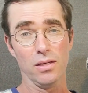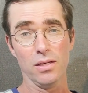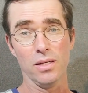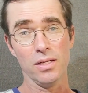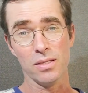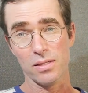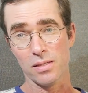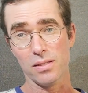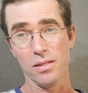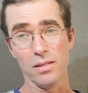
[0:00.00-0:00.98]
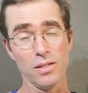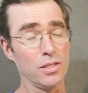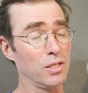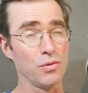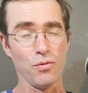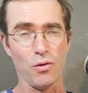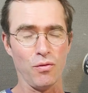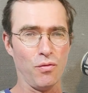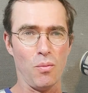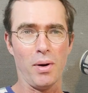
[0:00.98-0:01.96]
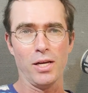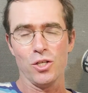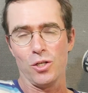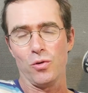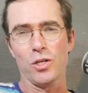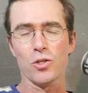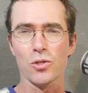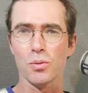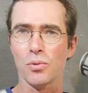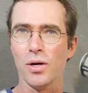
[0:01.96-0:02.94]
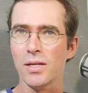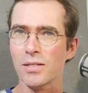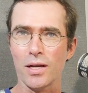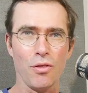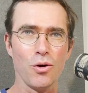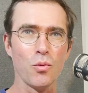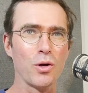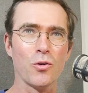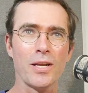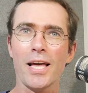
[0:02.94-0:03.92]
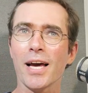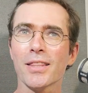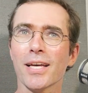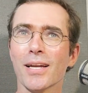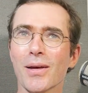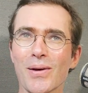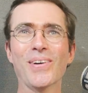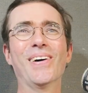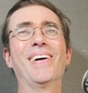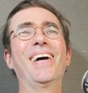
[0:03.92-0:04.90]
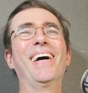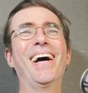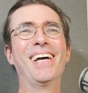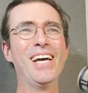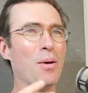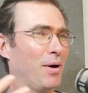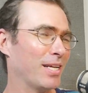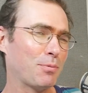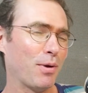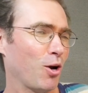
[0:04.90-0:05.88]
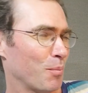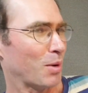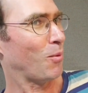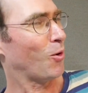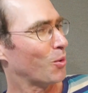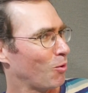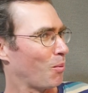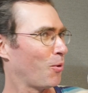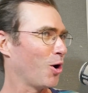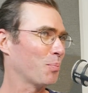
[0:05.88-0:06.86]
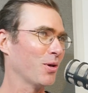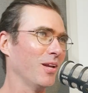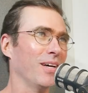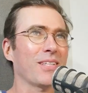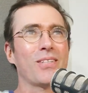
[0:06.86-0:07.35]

Is for my generation surprising. I thought we already had that. But it's becoming more and more popular.